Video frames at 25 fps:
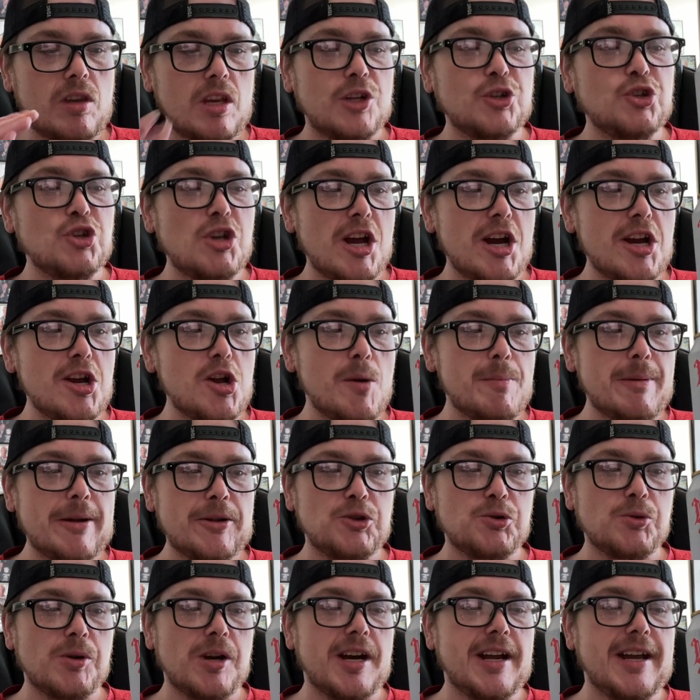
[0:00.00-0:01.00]
Cherry
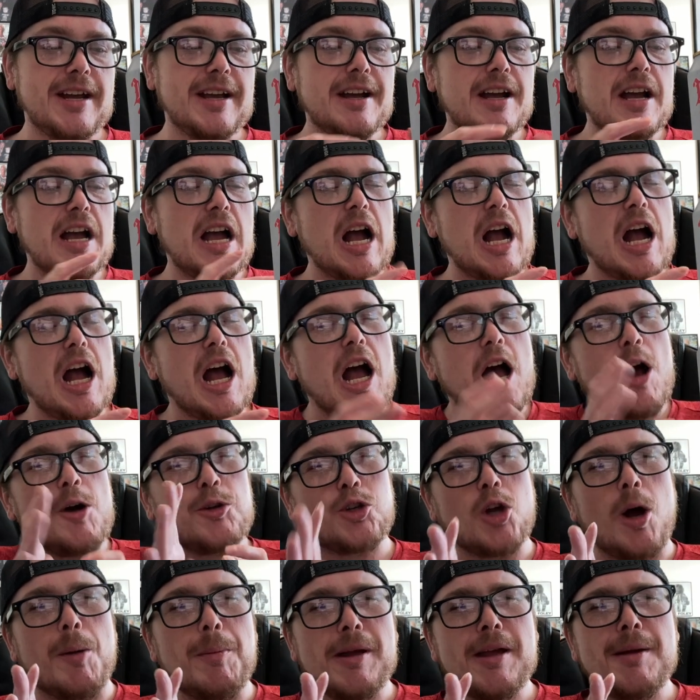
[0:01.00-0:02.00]
Obituary, I
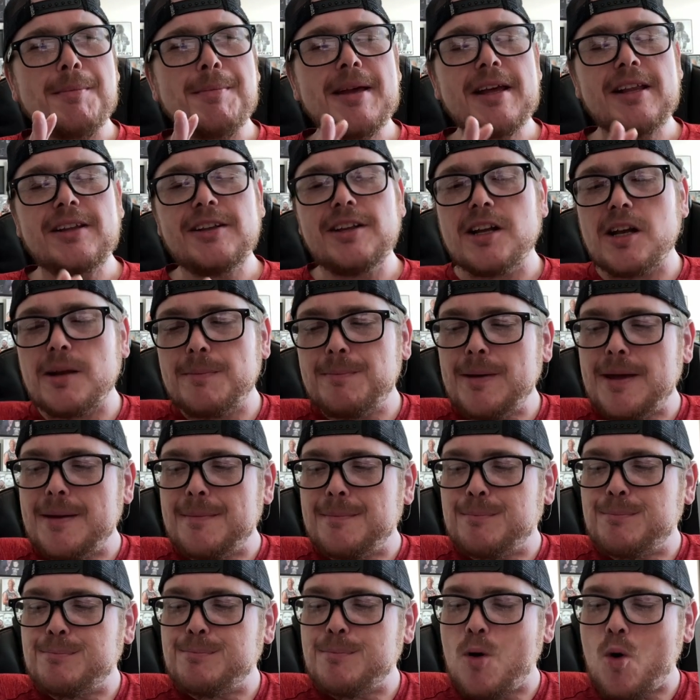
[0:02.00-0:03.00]
was hoping it'd be a little
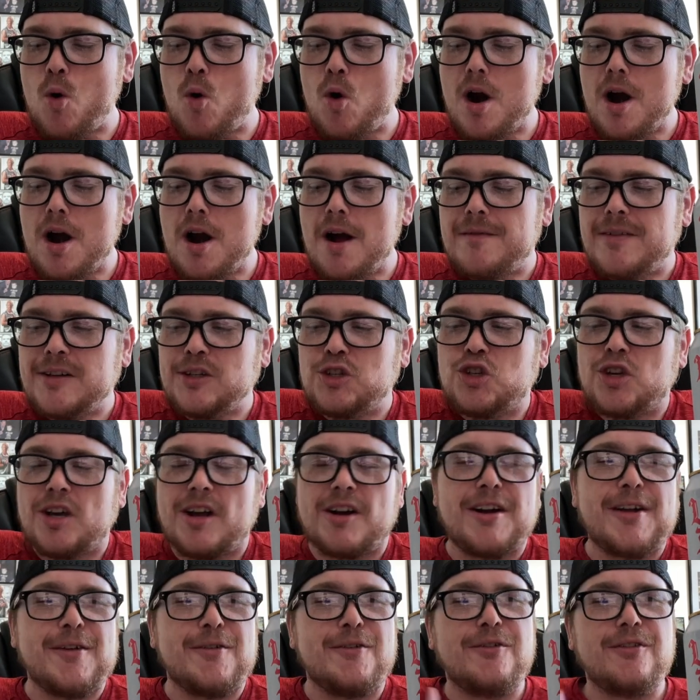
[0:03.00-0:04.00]
bit more of a
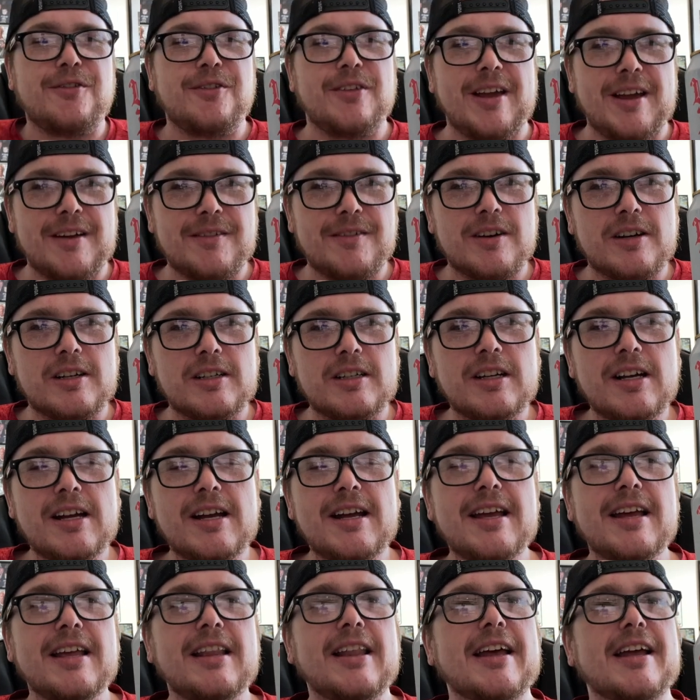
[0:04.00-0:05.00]
cherry flavor,
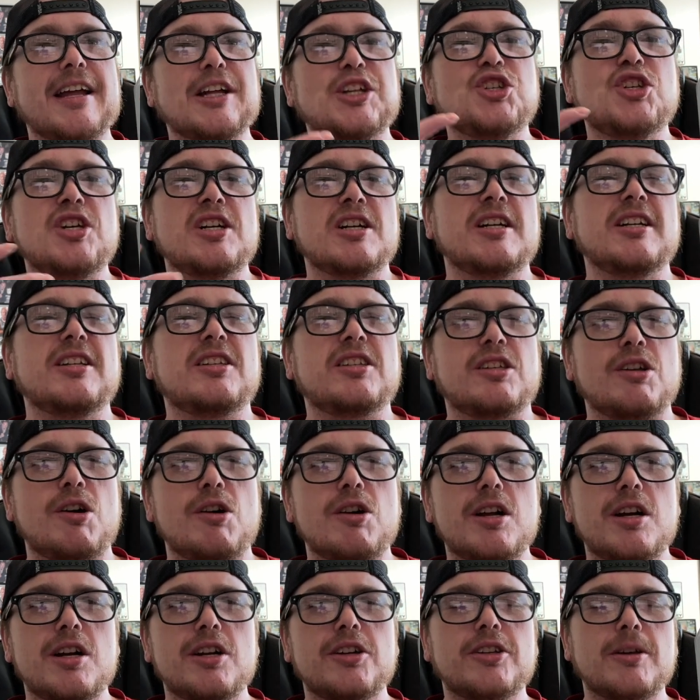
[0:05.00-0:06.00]
like a cherry
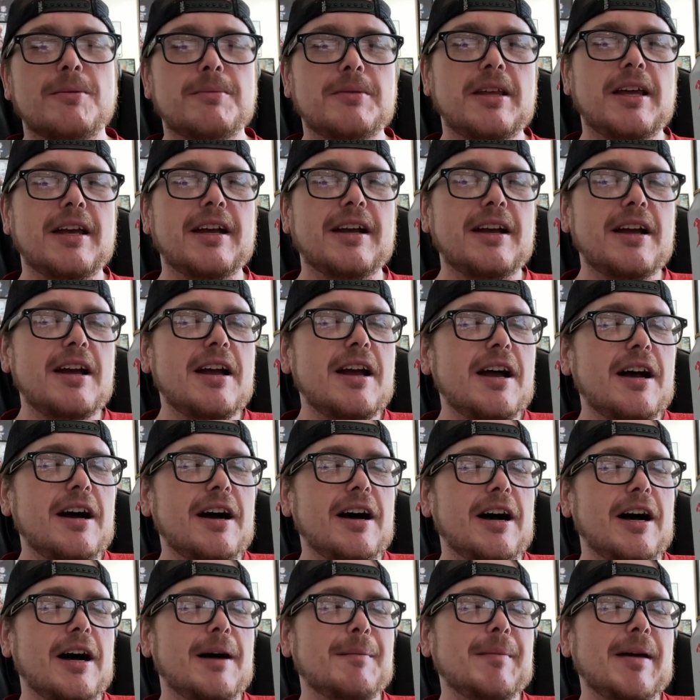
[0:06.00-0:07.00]
soda or something.
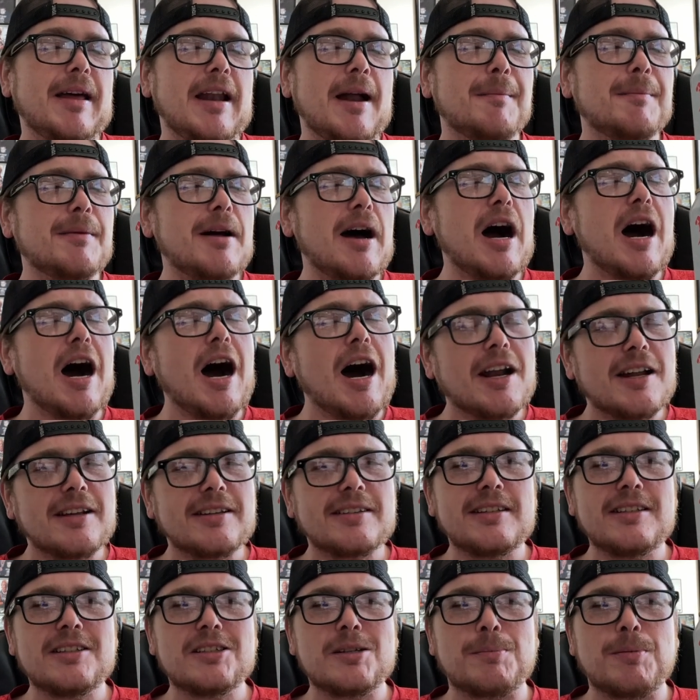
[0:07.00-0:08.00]
And I'm
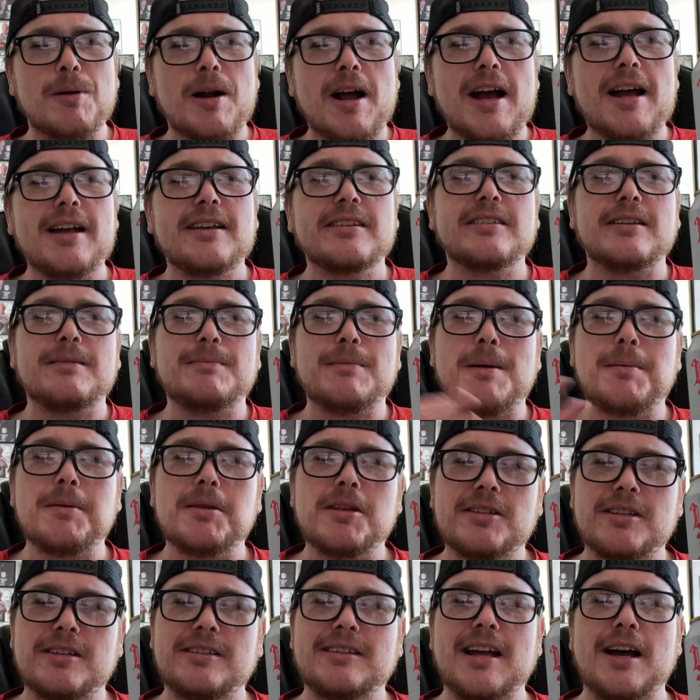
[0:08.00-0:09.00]
honestly surprised, and maybe
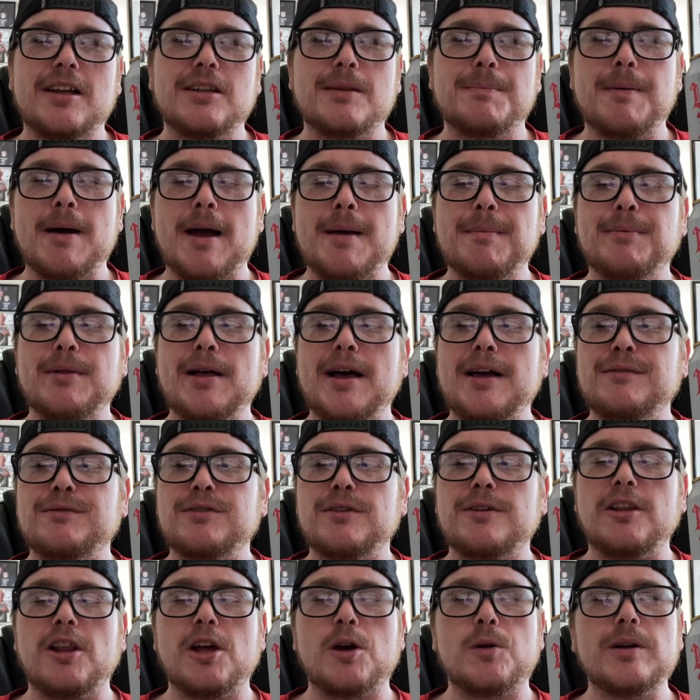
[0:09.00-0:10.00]
this is down the pipeline
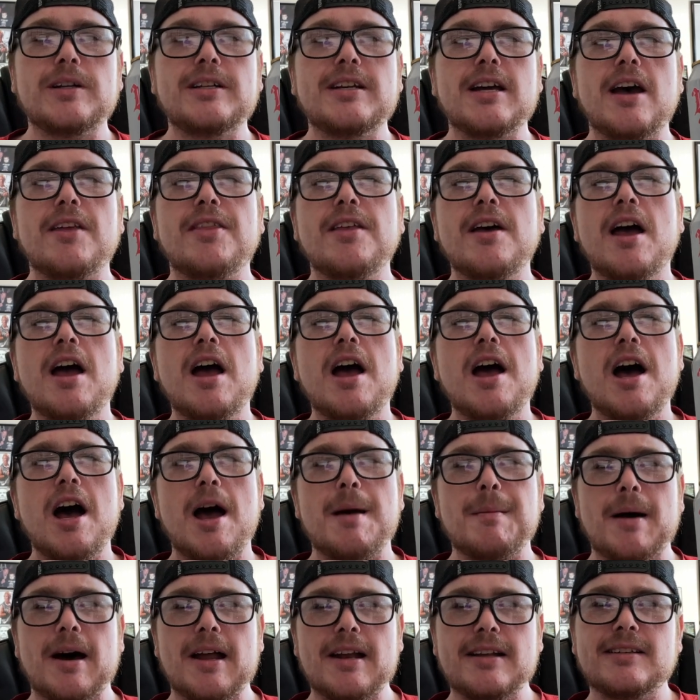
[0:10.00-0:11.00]
for Liquid Death,
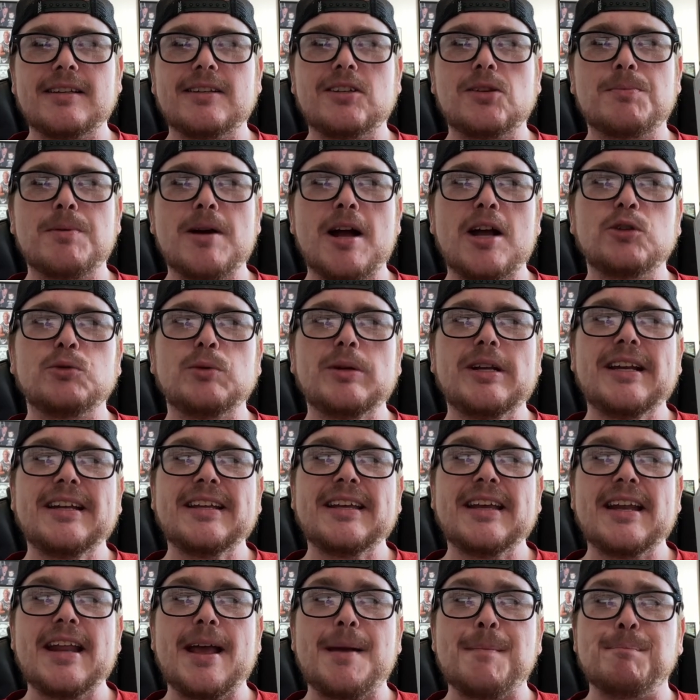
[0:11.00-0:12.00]
I'm honestly surprised we
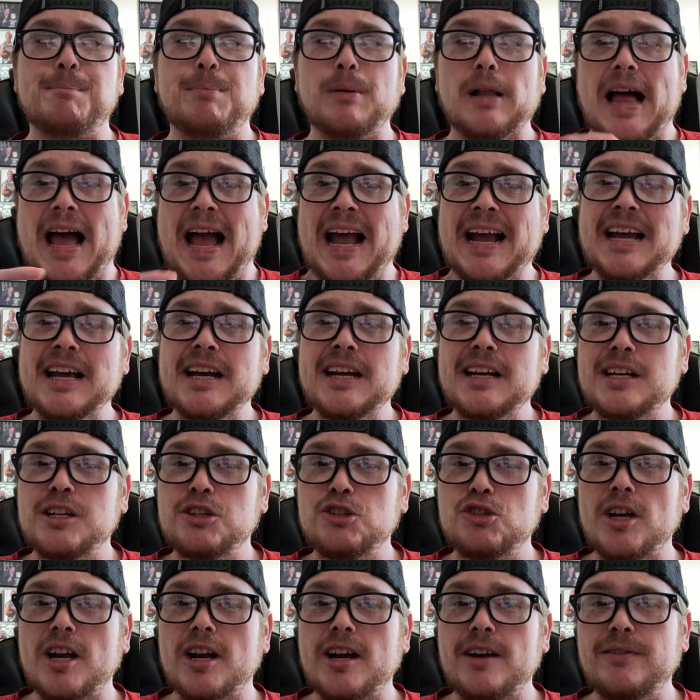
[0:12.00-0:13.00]
didn't get a black
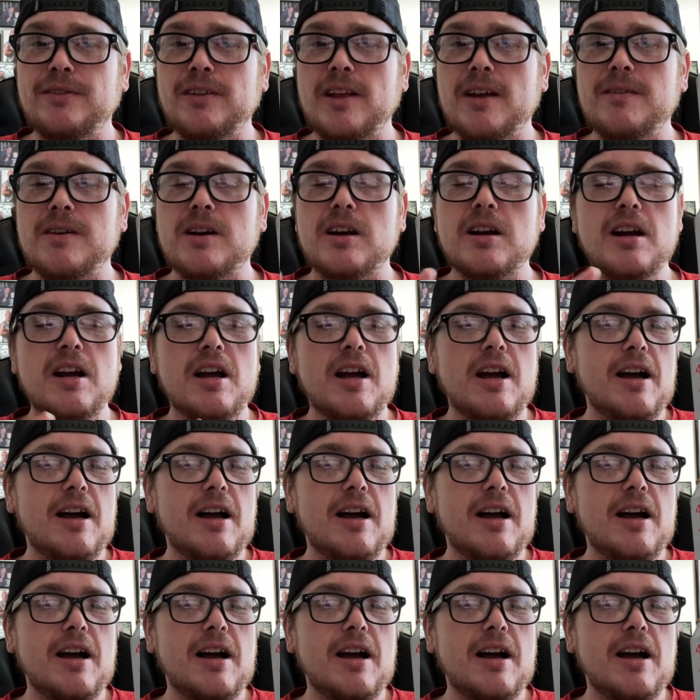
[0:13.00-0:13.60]
cherry flavor.